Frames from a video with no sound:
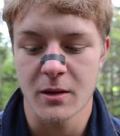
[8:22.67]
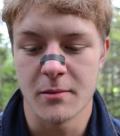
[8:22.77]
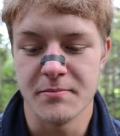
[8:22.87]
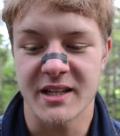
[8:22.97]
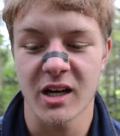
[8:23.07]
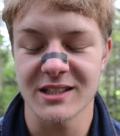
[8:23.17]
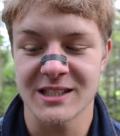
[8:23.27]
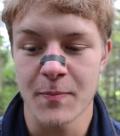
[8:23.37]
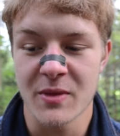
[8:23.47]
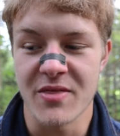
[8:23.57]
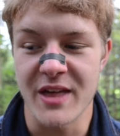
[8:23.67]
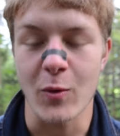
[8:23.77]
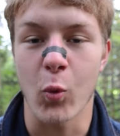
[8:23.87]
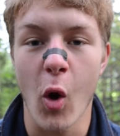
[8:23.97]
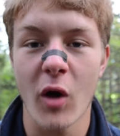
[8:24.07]
Because they
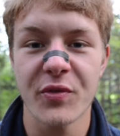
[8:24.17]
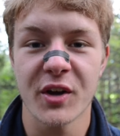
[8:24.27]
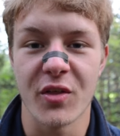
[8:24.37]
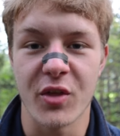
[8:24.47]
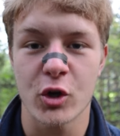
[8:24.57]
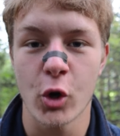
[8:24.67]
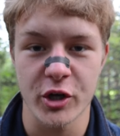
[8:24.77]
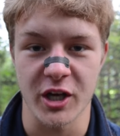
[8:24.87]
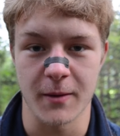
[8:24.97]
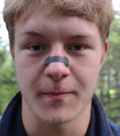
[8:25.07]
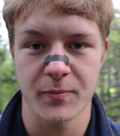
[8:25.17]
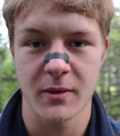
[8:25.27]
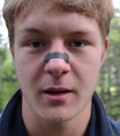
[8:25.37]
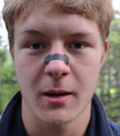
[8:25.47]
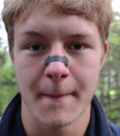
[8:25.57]
want the cookie.
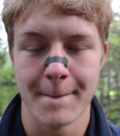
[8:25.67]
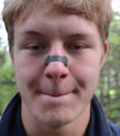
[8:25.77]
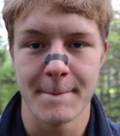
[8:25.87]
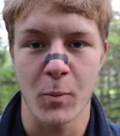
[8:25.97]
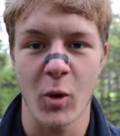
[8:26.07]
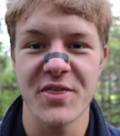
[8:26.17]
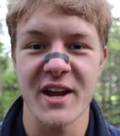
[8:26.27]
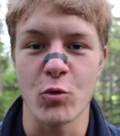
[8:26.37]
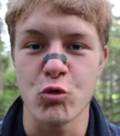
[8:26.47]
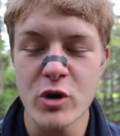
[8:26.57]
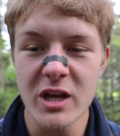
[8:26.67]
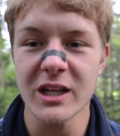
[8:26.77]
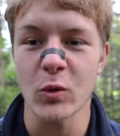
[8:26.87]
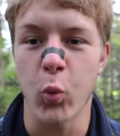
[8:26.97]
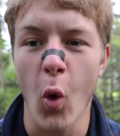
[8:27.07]
But what they really
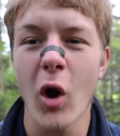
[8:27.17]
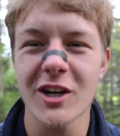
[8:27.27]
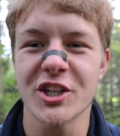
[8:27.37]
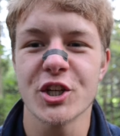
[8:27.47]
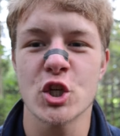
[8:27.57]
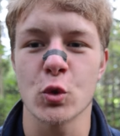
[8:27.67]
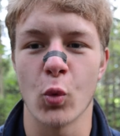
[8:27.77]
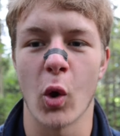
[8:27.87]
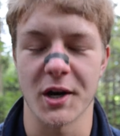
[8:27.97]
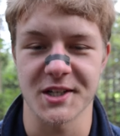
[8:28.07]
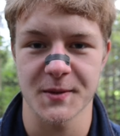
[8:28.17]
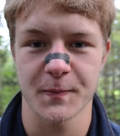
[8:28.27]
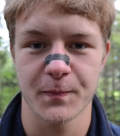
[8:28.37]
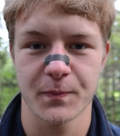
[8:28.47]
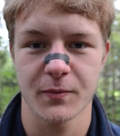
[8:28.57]
want to want
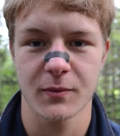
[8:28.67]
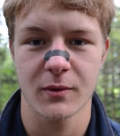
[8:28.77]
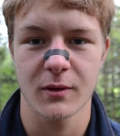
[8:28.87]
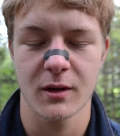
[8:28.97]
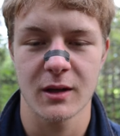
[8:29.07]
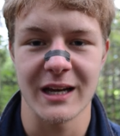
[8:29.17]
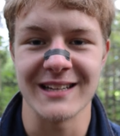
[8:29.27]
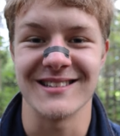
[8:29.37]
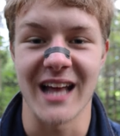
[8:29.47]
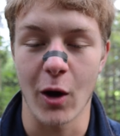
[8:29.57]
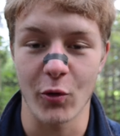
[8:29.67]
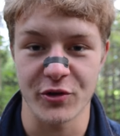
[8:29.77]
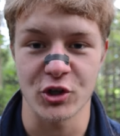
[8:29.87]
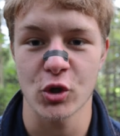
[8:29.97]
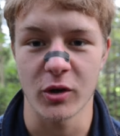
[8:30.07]
is the healthy
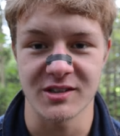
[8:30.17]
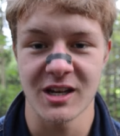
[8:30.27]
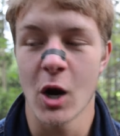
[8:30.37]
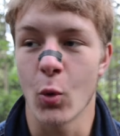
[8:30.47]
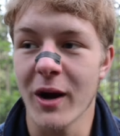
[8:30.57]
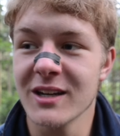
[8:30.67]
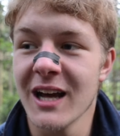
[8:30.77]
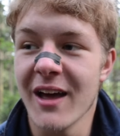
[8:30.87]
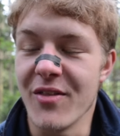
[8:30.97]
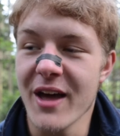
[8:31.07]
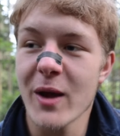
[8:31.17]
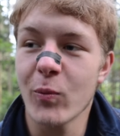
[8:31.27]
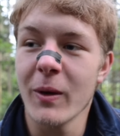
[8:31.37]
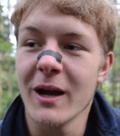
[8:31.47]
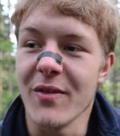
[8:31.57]
choice, right? They
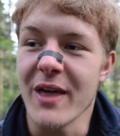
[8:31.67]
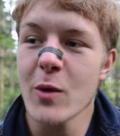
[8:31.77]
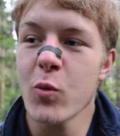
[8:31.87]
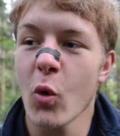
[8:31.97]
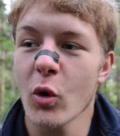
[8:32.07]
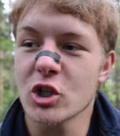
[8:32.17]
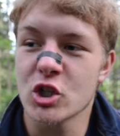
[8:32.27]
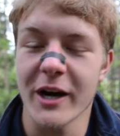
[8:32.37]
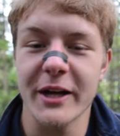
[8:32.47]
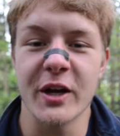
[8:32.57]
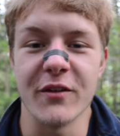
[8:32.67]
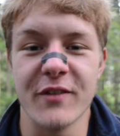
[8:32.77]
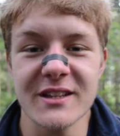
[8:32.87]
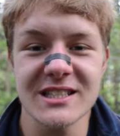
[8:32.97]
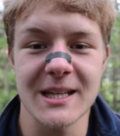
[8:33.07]
they will try to
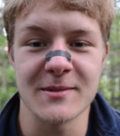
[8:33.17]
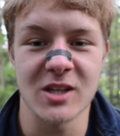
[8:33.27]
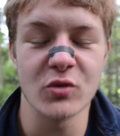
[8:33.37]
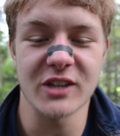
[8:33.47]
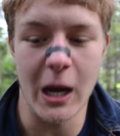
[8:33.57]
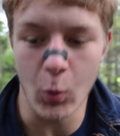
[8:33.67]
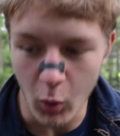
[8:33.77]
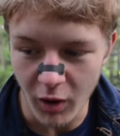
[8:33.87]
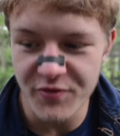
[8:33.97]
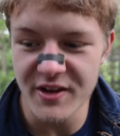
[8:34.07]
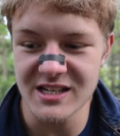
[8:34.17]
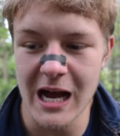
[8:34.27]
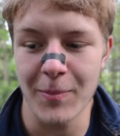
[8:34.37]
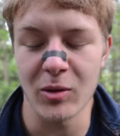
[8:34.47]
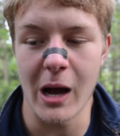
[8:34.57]
convince themselves, I want this
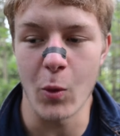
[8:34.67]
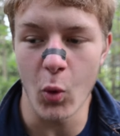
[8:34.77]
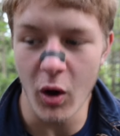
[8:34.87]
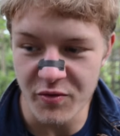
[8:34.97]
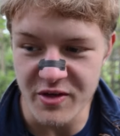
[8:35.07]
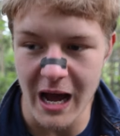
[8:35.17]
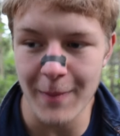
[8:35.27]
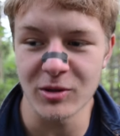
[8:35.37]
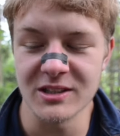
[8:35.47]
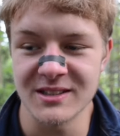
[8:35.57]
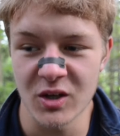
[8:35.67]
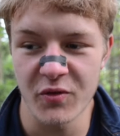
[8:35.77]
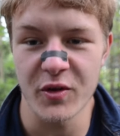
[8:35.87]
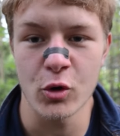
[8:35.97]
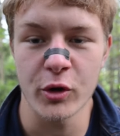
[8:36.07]
apple, I want the apple instead of
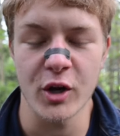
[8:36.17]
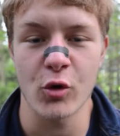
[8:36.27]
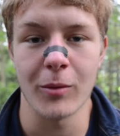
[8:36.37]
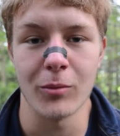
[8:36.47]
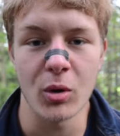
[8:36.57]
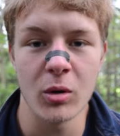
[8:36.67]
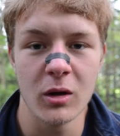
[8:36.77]
the cookie crumble.